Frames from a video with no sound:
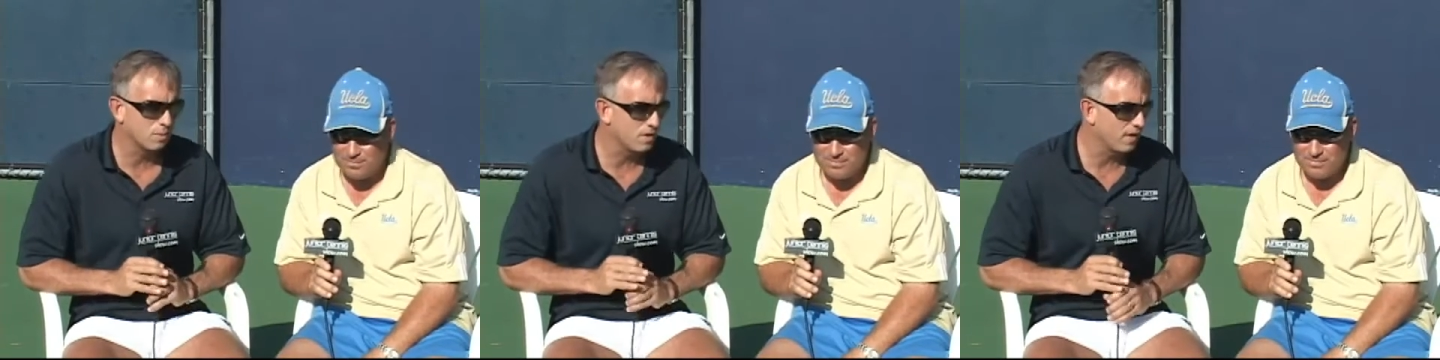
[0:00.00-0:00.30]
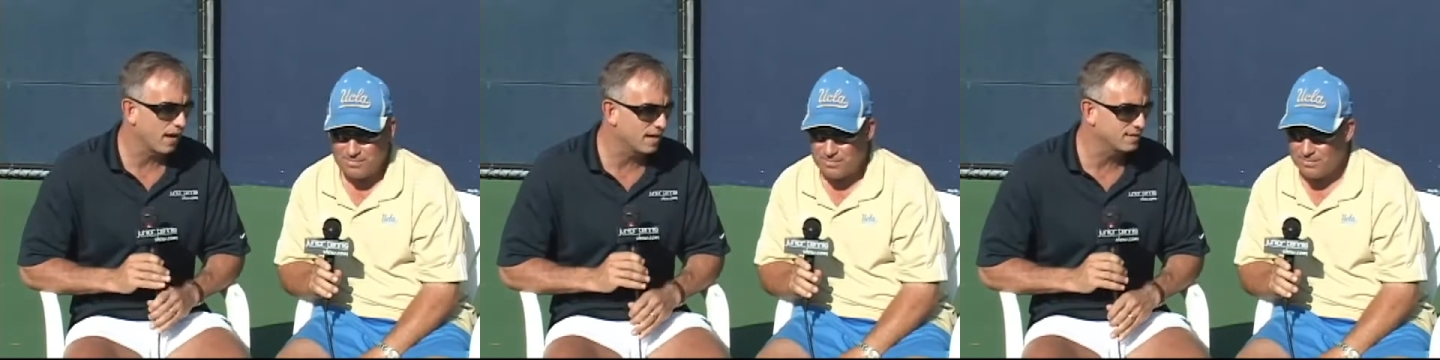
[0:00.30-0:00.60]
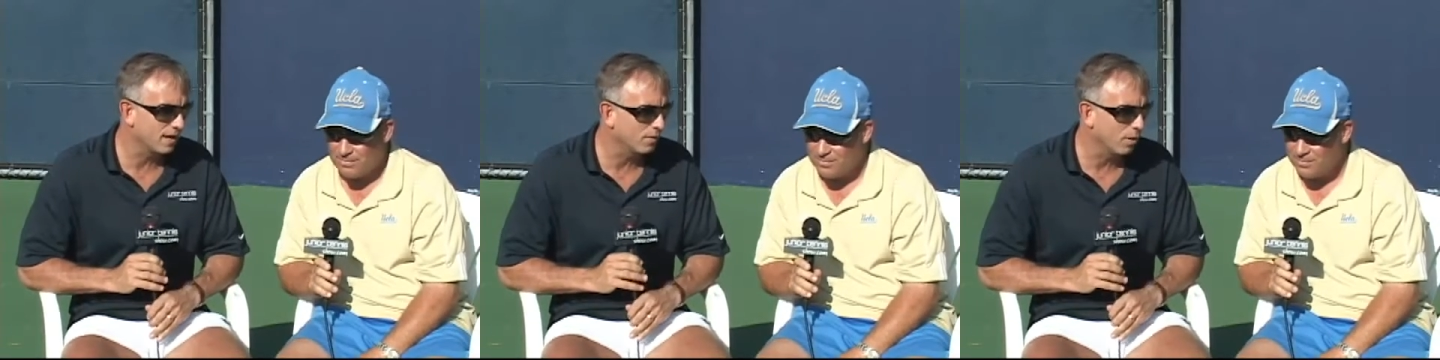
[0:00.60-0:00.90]
Speaker 1: Right. Okay.
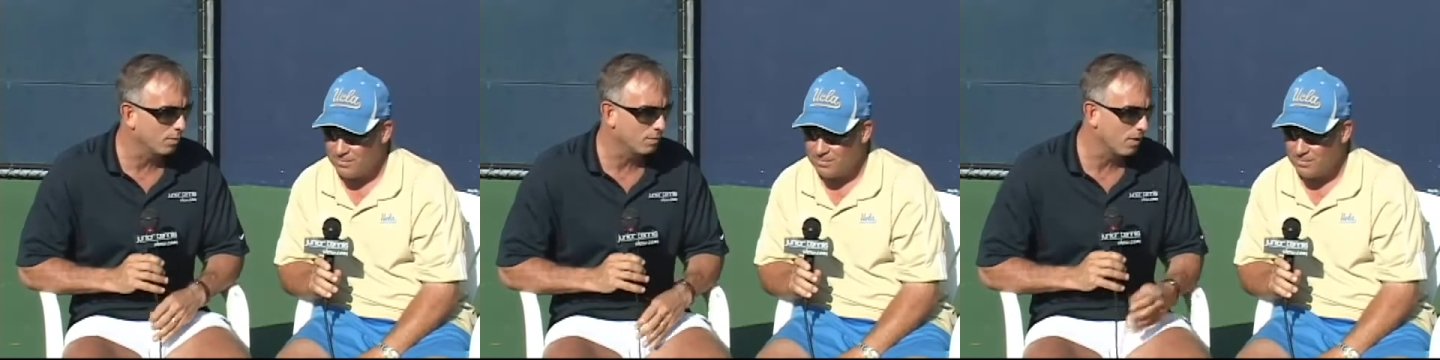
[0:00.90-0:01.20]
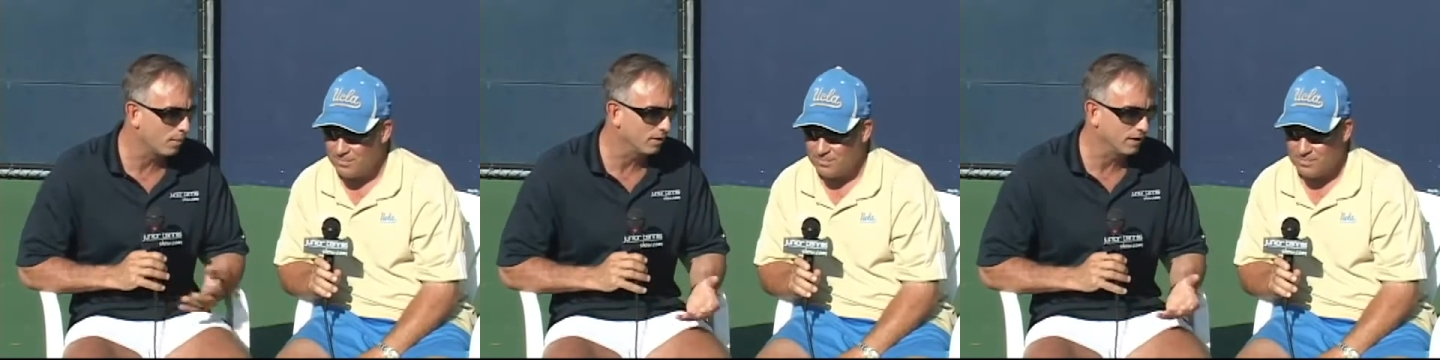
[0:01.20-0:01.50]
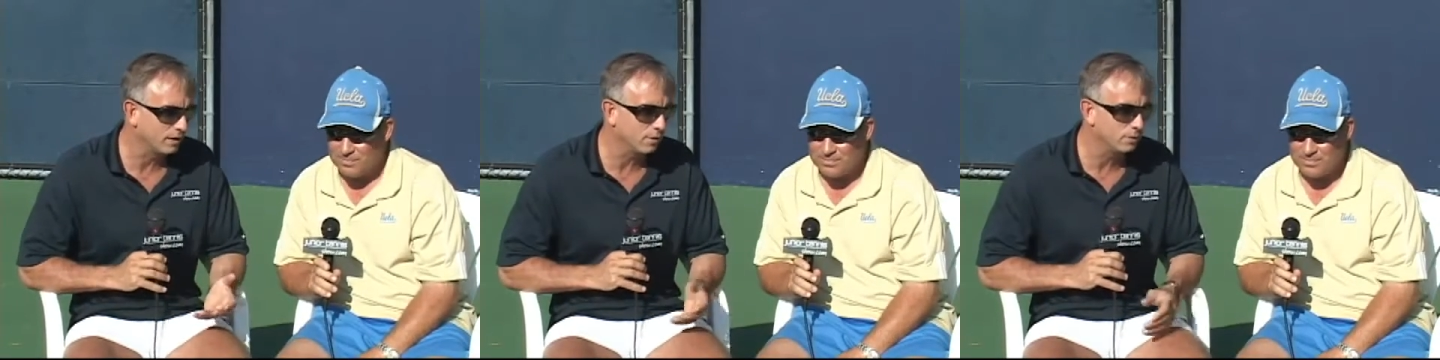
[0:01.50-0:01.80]
I know so many of the guys
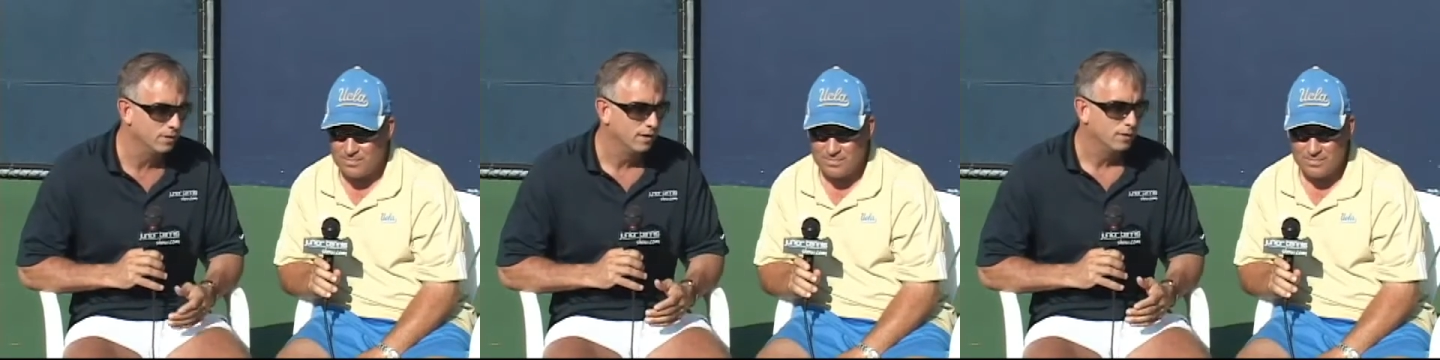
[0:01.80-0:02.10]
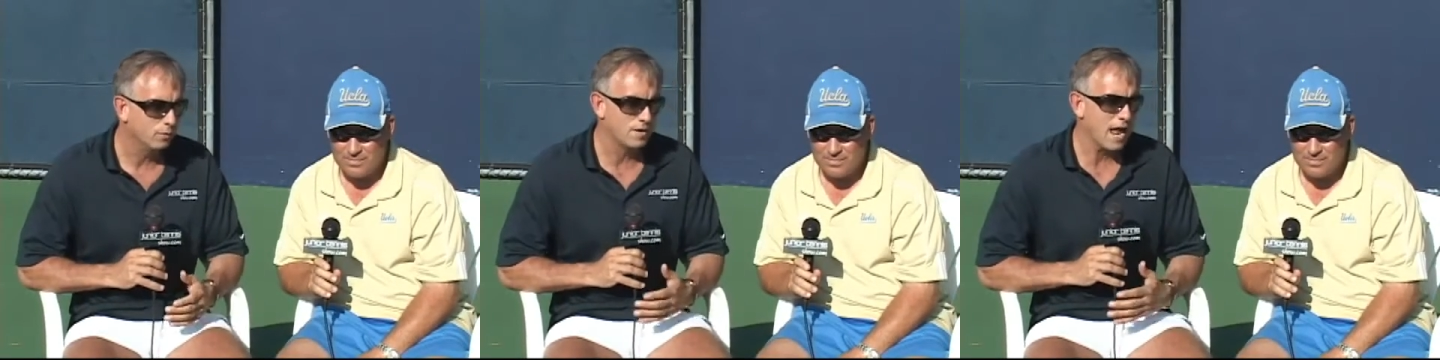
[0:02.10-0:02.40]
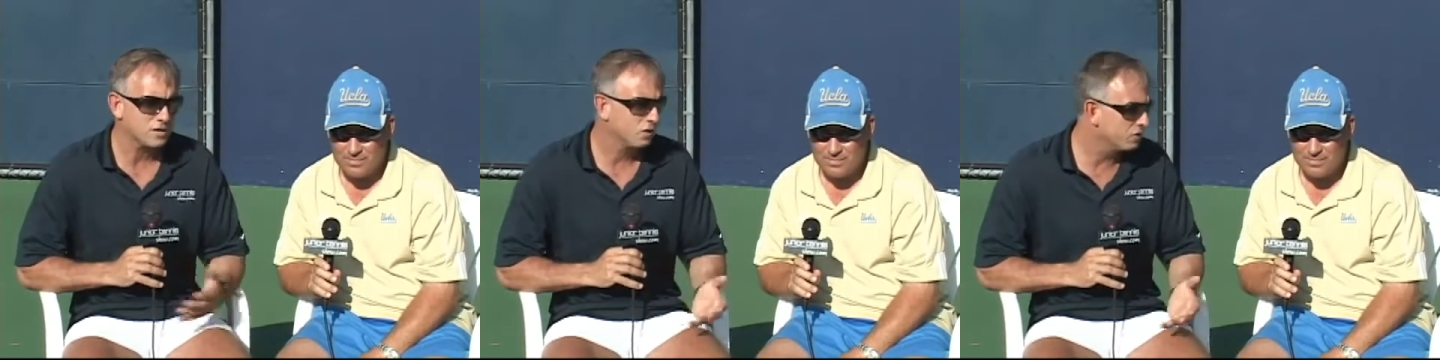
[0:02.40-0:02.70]
I grew up with, probably
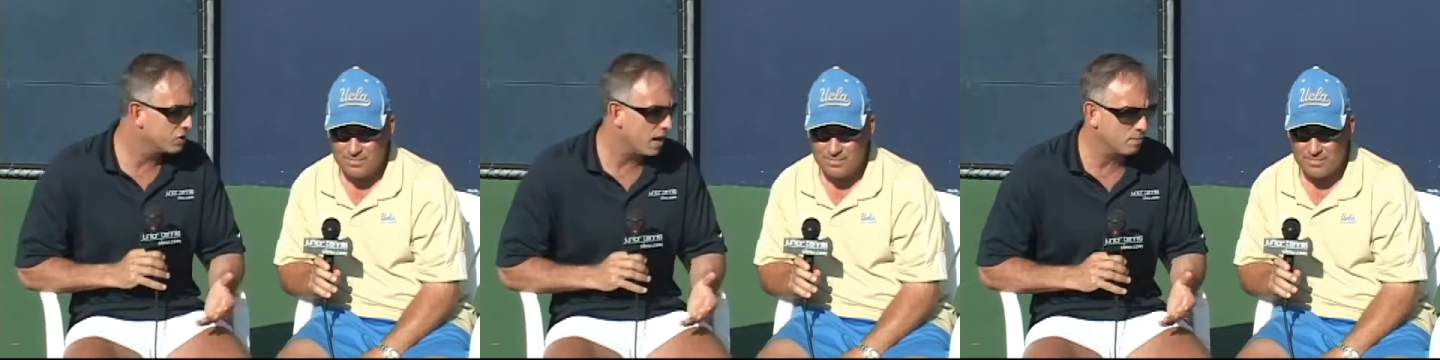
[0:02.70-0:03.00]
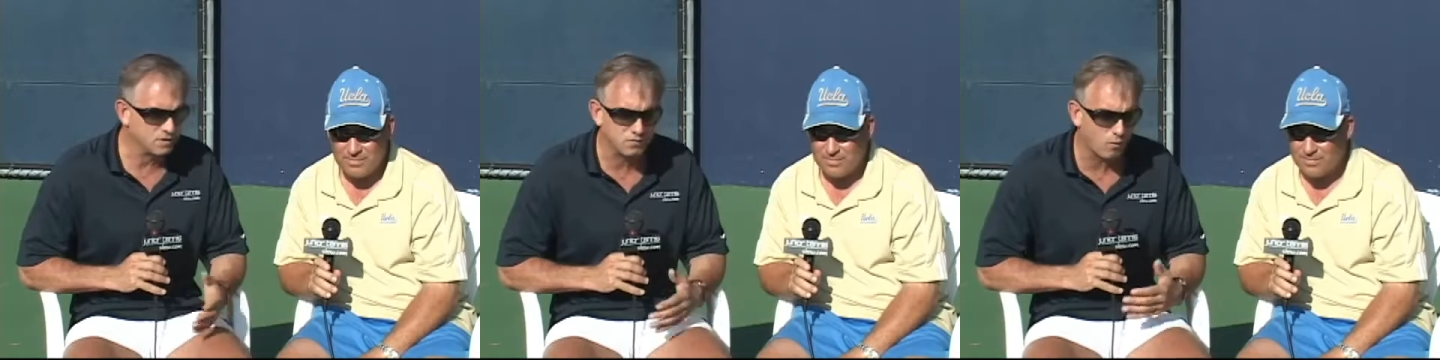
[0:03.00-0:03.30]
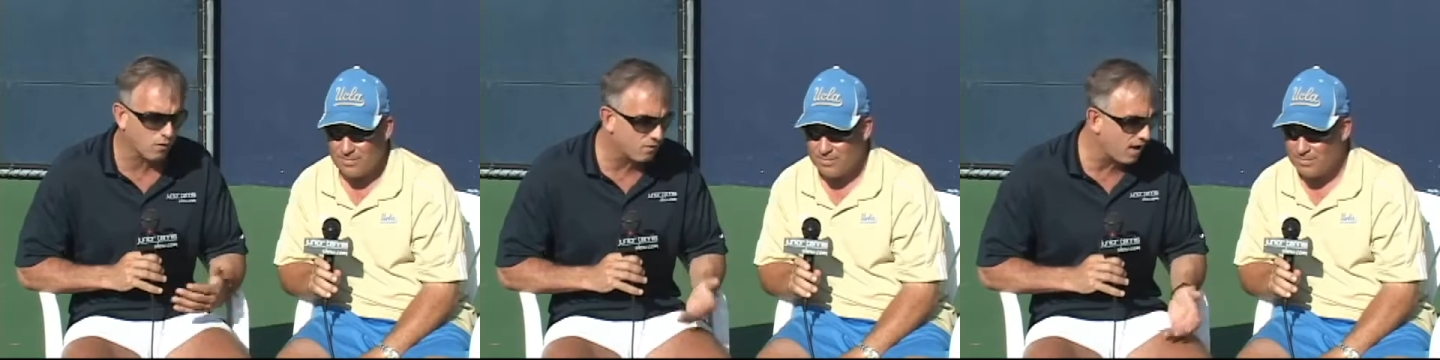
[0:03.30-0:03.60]
like you, were
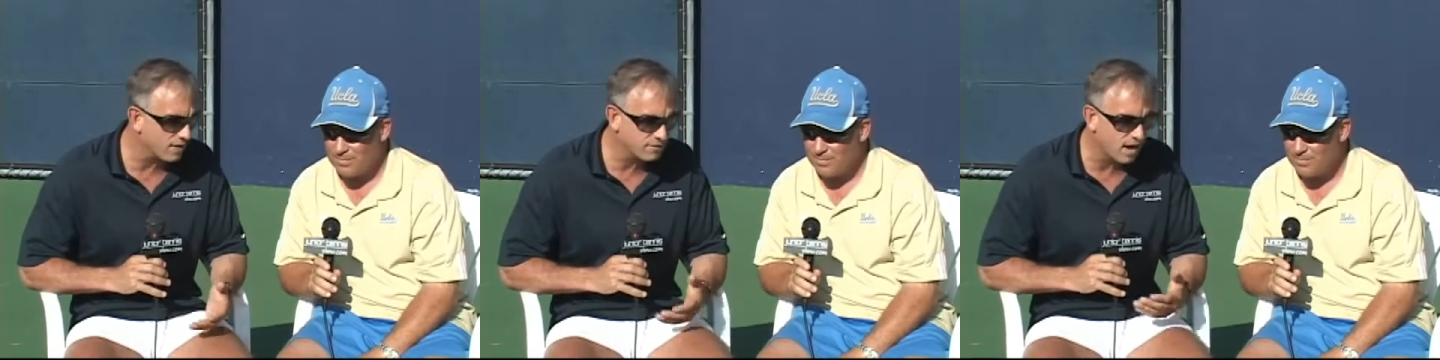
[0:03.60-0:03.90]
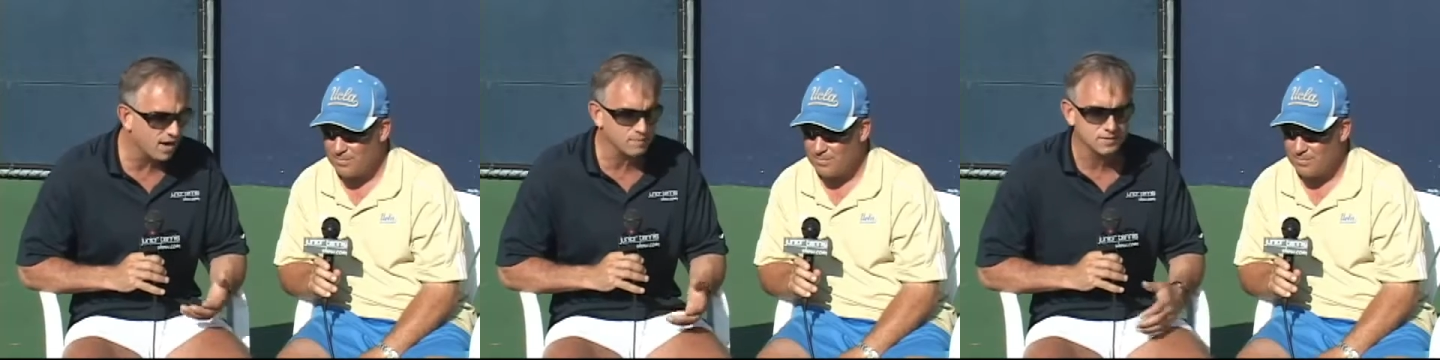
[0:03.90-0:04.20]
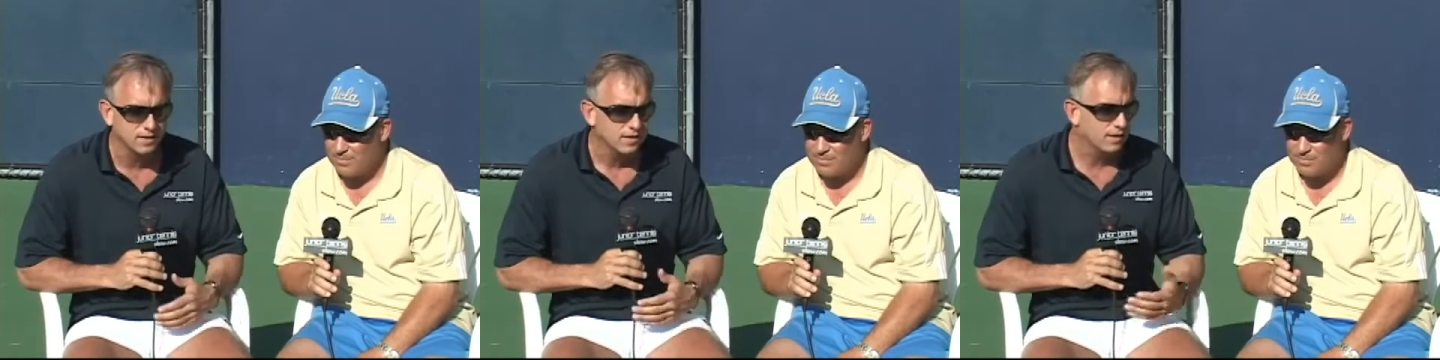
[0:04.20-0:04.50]
national champions
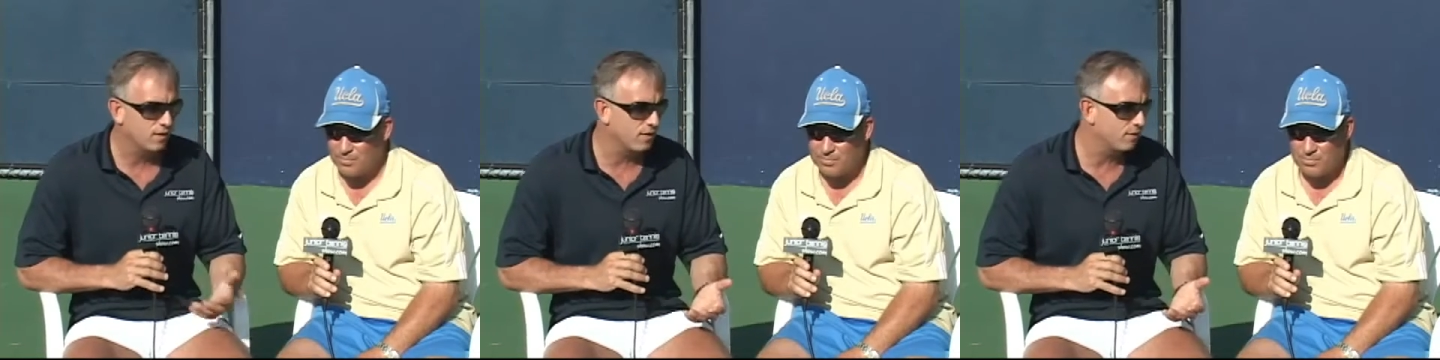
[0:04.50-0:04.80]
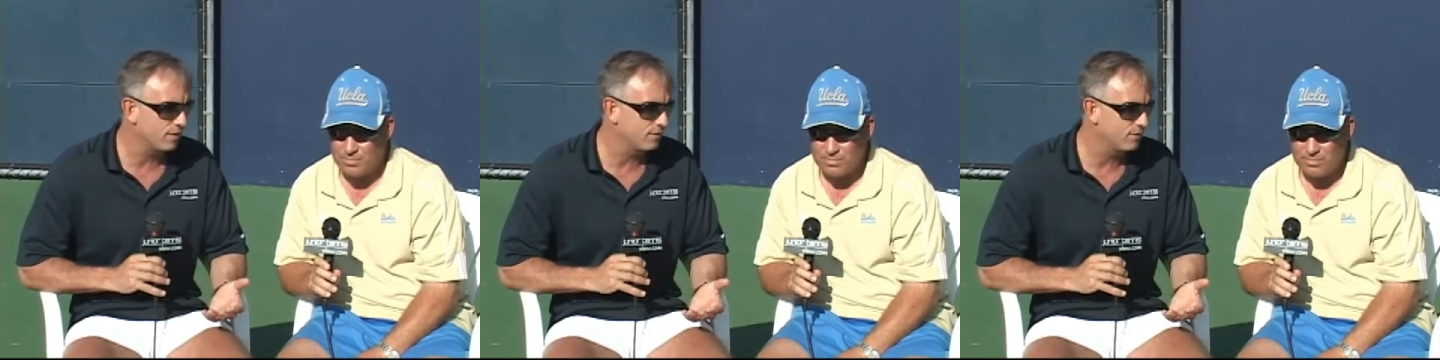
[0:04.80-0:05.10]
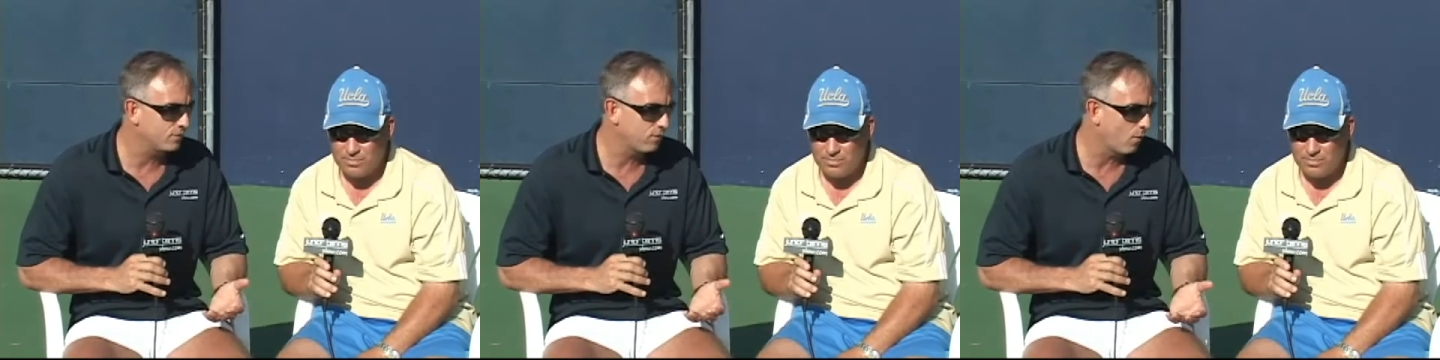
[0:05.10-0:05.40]
four or five times.